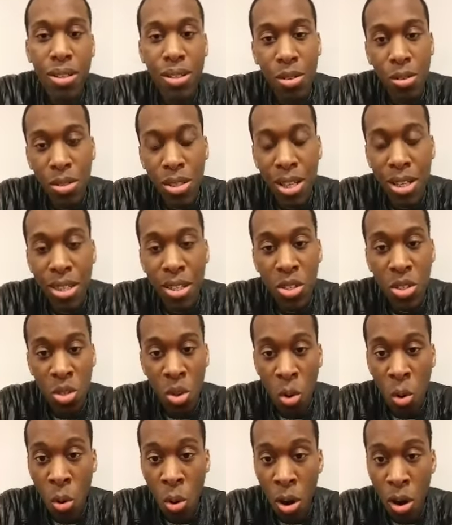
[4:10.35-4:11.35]
who did the
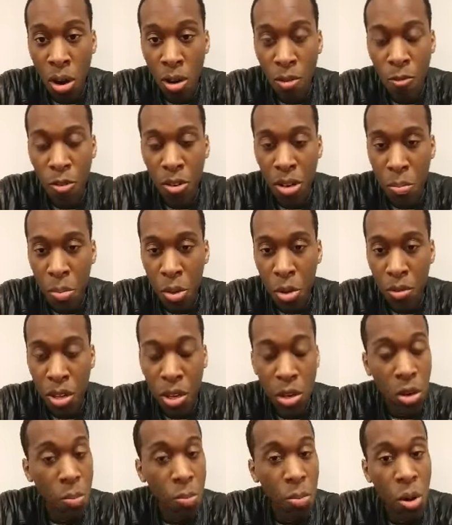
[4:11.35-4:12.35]
score for the movie,
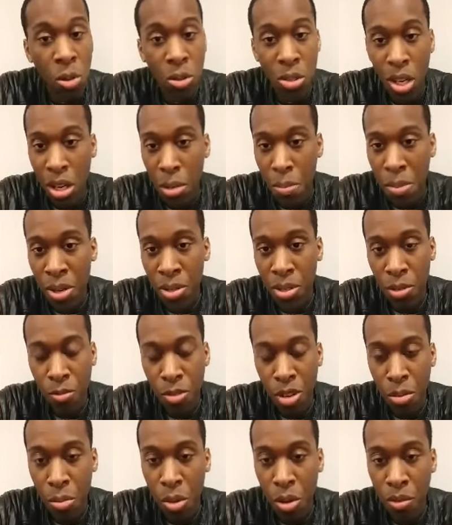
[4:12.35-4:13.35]
who composed all the music
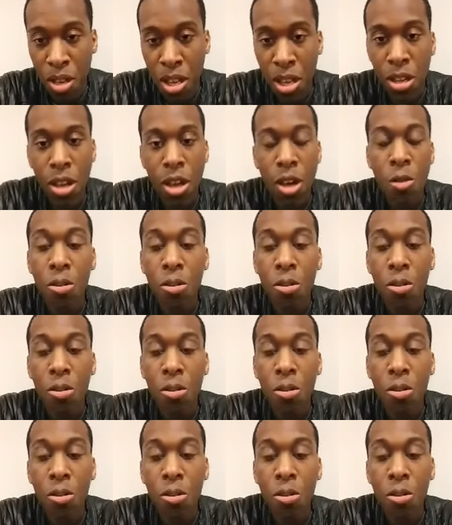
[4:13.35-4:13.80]
for the movie,